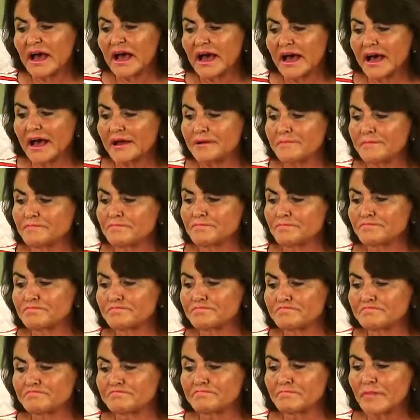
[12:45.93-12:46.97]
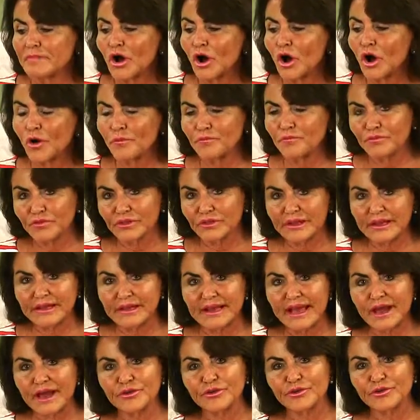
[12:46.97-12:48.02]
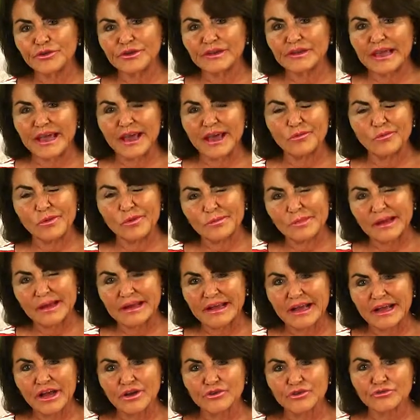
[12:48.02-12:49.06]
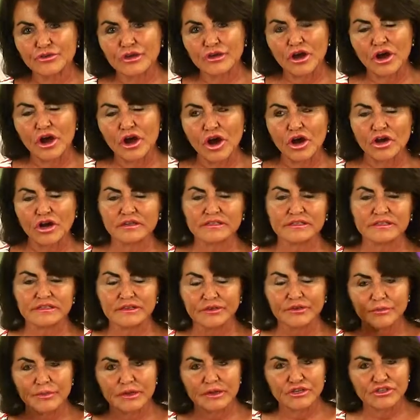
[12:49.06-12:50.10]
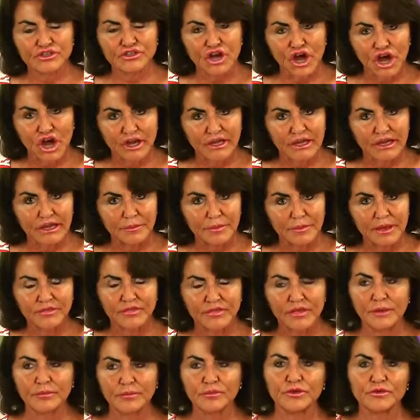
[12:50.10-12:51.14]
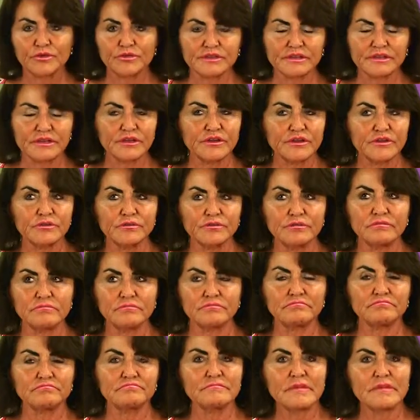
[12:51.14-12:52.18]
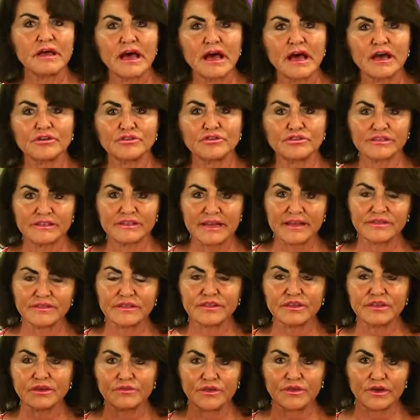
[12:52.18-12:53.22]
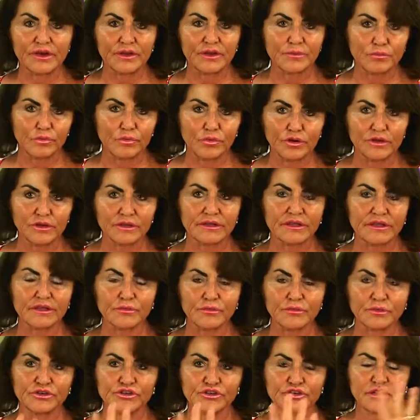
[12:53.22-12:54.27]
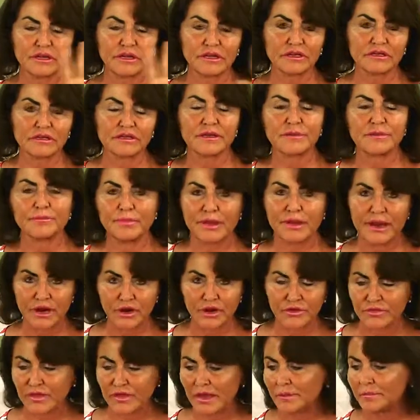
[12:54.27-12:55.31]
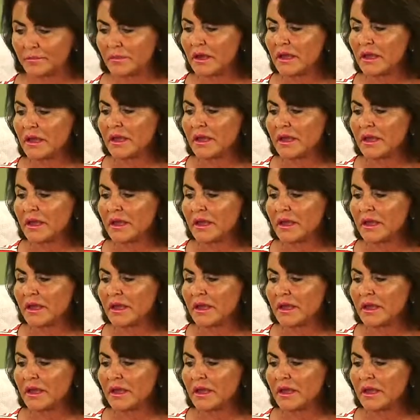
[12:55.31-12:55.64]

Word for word: um, hopefully now you get what mitochondria are, since everybody's talking about them. You, you understand that they're very important, that we shouldn't impair them,